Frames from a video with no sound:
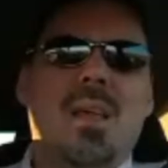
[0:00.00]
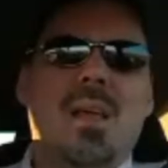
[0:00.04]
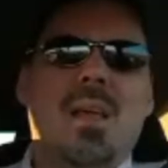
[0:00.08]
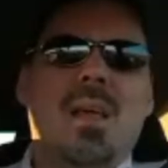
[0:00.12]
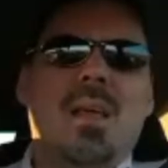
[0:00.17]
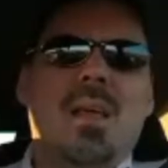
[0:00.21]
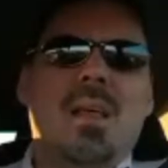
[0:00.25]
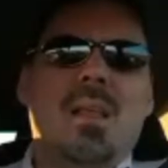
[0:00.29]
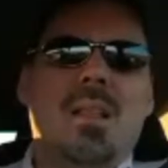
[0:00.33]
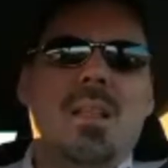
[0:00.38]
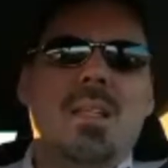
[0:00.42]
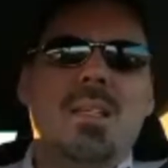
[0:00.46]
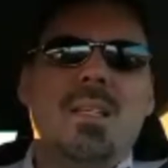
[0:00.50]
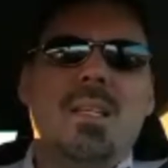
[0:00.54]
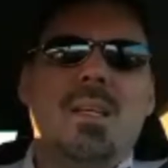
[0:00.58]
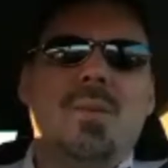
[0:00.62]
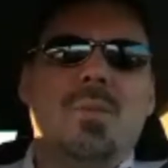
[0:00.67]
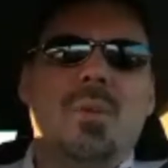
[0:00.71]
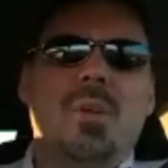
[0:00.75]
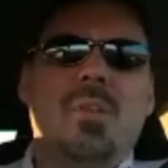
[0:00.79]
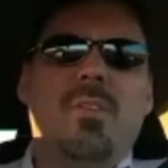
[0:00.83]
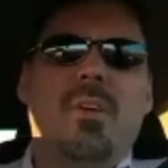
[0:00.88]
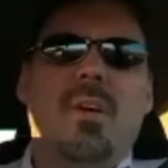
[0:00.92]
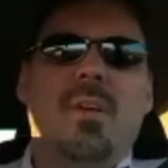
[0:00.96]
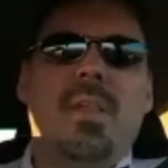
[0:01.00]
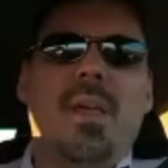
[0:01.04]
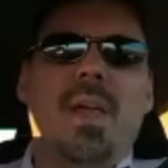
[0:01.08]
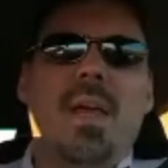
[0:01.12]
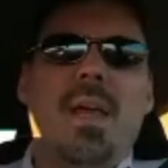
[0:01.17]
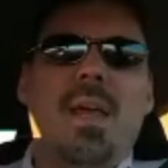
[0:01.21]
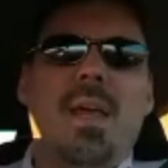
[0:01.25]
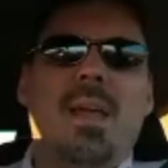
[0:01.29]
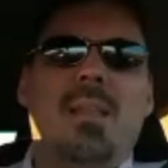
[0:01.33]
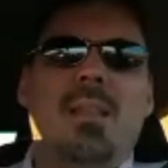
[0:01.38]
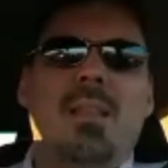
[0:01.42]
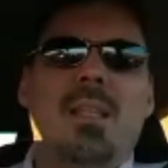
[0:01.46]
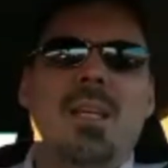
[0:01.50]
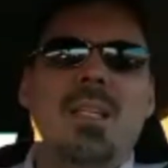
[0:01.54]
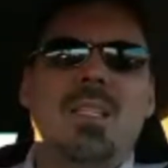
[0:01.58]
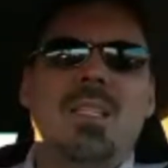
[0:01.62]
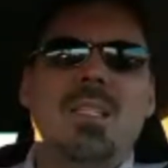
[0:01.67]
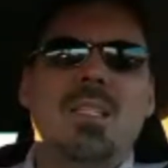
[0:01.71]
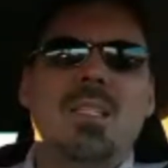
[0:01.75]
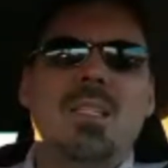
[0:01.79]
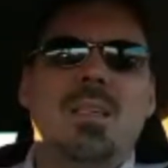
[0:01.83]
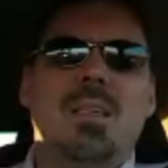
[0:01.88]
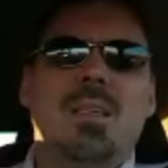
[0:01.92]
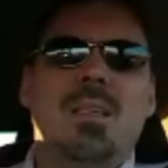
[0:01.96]
Let's get rid of all that and
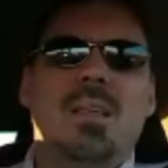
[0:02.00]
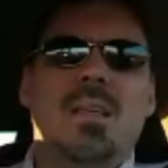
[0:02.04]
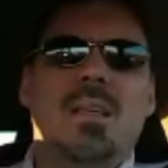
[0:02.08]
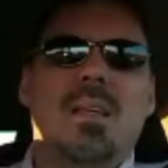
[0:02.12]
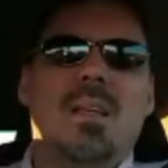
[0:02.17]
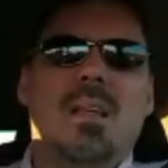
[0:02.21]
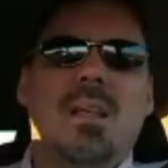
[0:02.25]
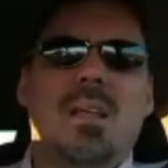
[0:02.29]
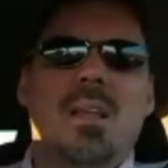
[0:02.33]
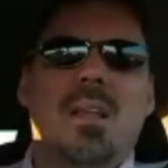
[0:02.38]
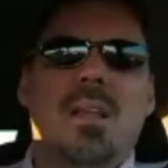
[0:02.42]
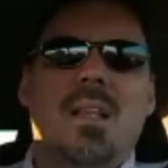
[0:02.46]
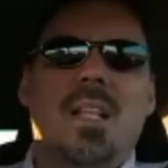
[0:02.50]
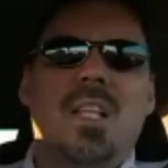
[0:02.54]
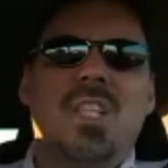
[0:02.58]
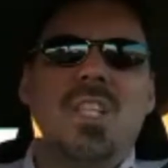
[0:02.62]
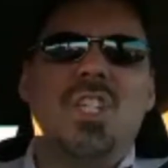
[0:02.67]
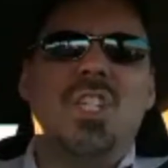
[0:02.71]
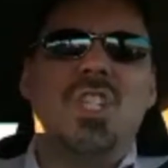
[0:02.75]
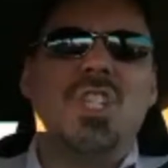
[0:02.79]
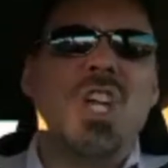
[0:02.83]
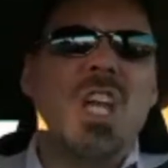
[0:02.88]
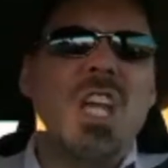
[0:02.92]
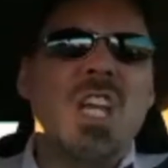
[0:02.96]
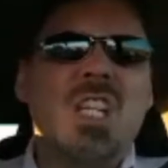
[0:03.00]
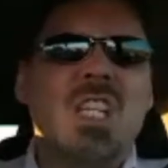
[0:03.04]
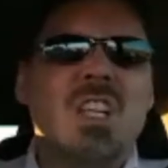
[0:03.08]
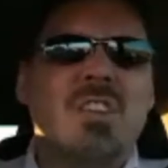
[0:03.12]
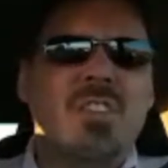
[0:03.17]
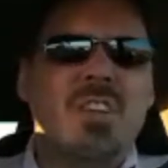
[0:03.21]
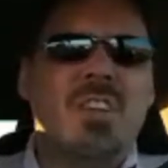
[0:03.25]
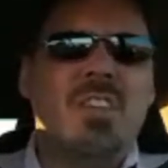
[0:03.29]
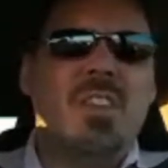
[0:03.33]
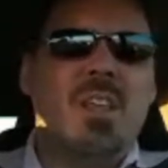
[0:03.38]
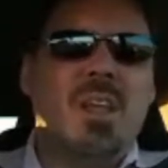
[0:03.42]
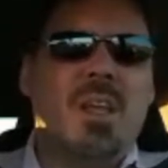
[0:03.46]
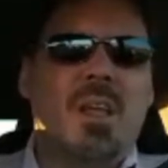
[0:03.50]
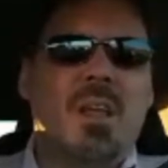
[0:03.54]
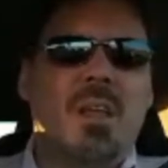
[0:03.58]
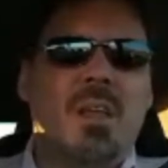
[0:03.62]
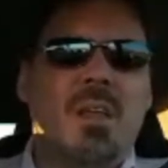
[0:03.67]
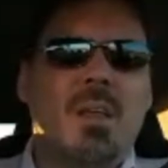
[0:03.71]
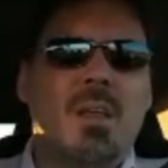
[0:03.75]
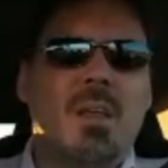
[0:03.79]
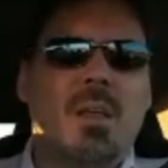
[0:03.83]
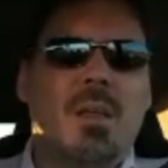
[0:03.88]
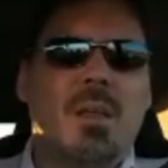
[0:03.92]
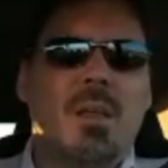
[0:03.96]
let's change everything.
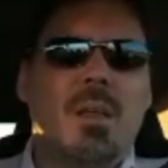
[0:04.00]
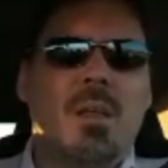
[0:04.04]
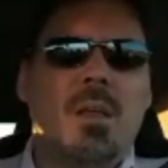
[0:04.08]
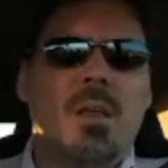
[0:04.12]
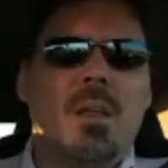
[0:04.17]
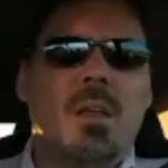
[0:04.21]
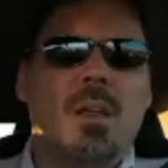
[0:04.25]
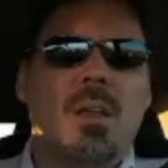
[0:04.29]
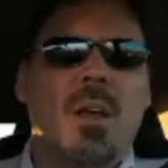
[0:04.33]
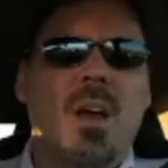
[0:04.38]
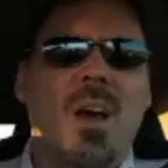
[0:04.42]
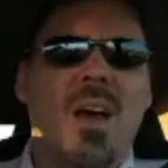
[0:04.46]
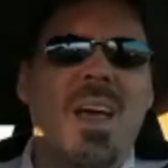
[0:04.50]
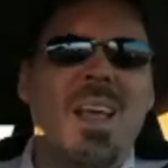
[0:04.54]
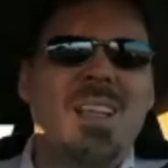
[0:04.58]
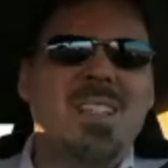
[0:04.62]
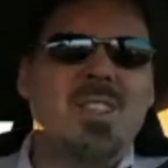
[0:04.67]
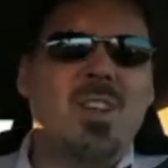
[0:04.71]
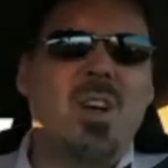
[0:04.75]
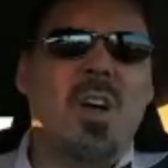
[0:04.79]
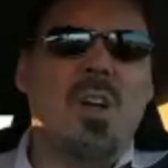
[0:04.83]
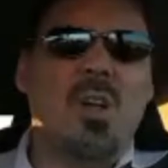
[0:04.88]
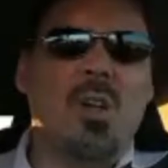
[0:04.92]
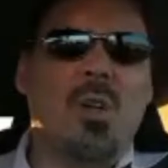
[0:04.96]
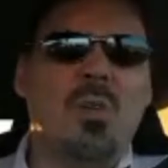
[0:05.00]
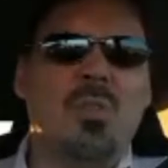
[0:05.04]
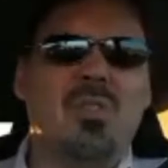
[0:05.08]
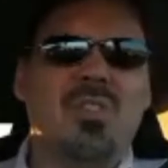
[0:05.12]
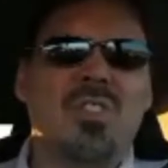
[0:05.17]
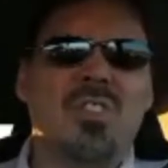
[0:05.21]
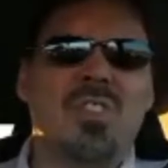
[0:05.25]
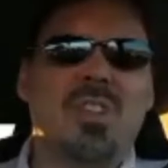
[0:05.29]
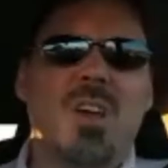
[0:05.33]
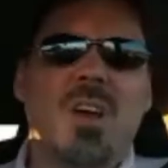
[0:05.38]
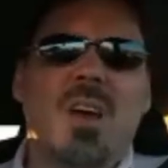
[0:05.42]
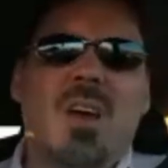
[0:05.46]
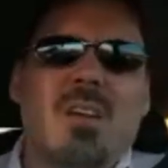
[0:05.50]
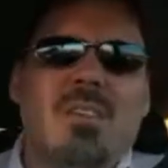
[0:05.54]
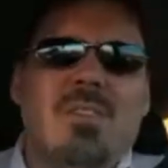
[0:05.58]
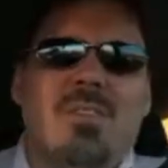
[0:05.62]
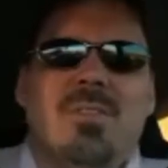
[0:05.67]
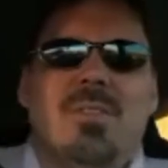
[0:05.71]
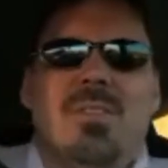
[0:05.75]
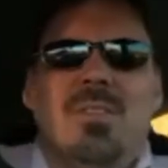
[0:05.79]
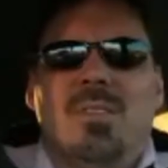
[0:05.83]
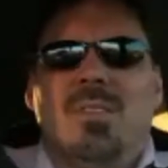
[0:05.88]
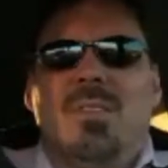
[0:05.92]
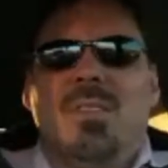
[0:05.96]
Ah, it's all old stuff.
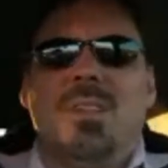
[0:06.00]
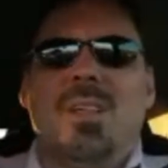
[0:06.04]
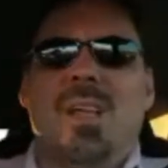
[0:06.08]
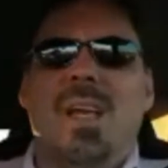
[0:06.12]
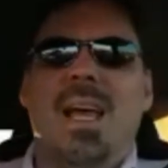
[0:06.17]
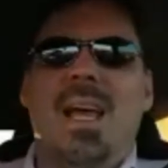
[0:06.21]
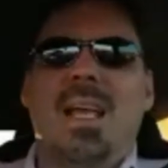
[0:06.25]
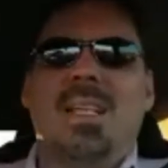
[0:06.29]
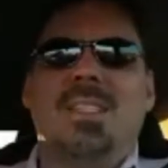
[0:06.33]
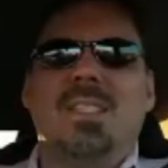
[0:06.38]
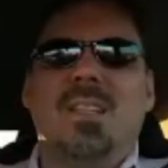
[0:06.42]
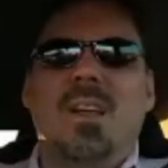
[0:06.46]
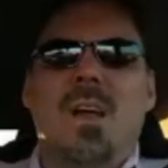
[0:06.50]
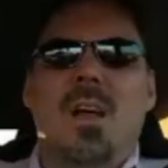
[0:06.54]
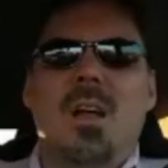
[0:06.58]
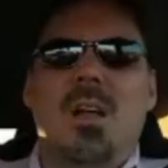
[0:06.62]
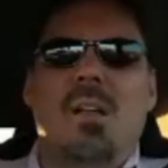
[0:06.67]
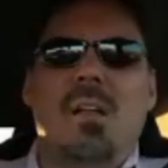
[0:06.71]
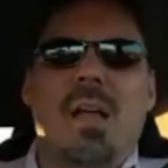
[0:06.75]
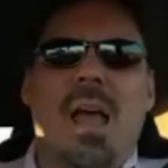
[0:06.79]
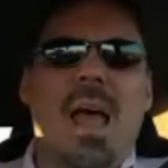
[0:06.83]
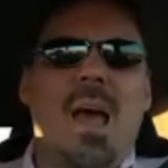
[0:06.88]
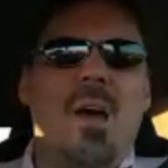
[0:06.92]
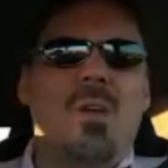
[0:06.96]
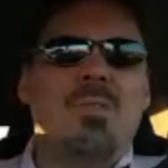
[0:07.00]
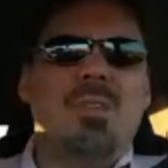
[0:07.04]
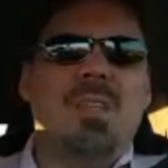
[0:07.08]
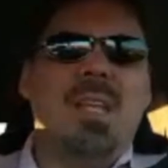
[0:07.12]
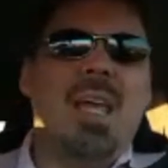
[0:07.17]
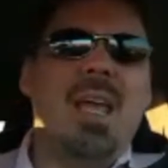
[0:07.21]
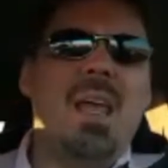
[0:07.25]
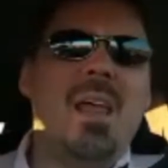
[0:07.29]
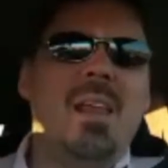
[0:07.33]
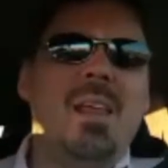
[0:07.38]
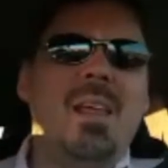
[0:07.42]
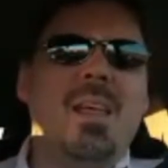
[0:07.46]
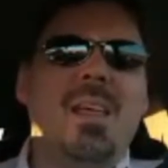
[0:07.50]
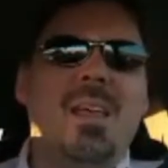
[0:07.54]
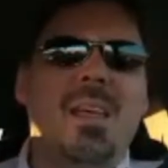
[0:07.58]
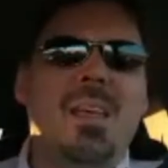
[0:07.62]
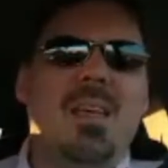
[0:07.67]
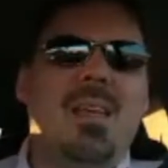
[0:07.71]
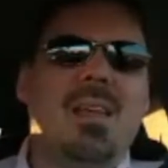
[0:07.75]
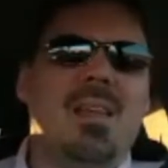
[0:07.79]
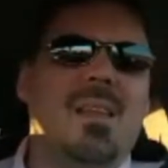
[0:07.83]
That's all outdated.